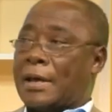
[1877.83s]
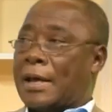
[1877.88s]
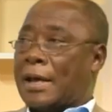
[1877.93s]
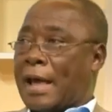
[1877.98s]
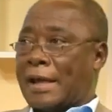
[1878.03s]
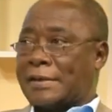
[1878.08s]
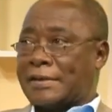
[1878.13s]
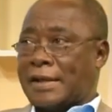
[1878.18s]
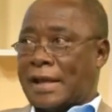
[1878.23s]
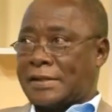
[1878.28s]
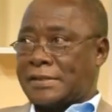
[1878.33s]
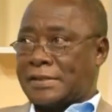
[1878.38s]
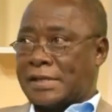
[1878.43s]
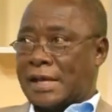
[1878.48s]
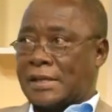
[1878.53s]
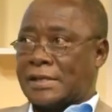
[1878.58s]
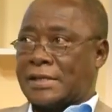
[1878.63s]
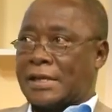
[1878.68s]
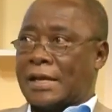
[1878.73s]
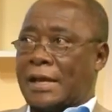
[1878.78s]
As I
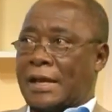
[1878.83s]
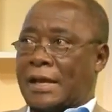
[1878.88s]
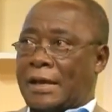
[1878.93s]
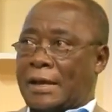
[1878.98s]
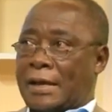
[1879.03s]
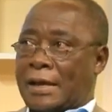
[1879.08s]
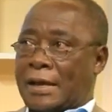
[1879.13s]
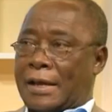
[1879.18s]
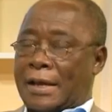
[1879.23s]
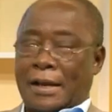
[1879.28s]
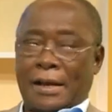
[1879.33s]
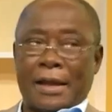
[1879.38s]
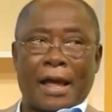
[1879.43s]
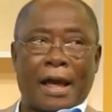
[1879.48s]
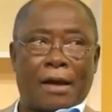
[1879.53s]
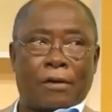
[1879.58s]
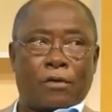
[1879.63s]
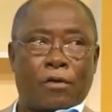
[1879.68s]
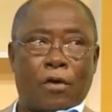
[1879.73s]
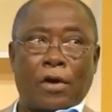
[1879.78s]
said
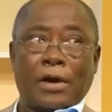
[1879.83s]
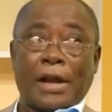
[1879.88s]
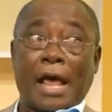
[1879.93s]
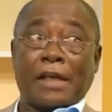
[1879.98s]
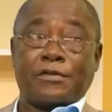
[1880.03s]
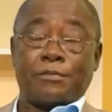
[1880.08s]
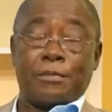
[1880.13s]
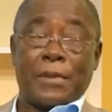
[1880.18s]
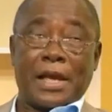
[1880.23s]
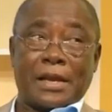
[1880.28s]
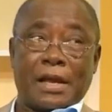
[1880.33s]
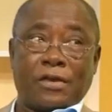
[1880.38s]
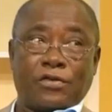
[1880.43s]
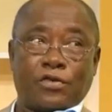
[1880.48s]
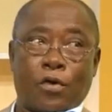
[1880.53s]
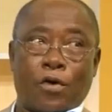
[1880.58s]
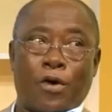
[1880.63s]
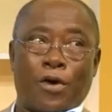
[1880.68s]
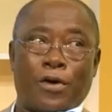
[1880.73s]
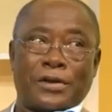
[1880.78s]
earlier, God has made
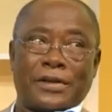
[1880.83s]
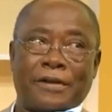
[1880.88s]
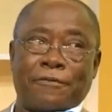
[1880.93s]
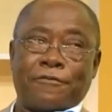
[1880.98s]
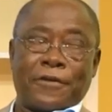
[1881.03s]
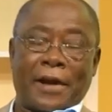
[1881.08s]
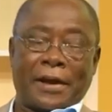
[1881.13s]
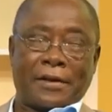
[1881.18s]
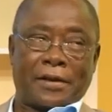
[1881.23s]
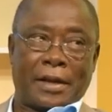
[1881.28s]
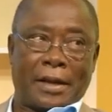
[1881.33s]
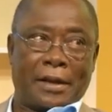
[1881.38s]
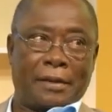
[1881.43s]
us all differently.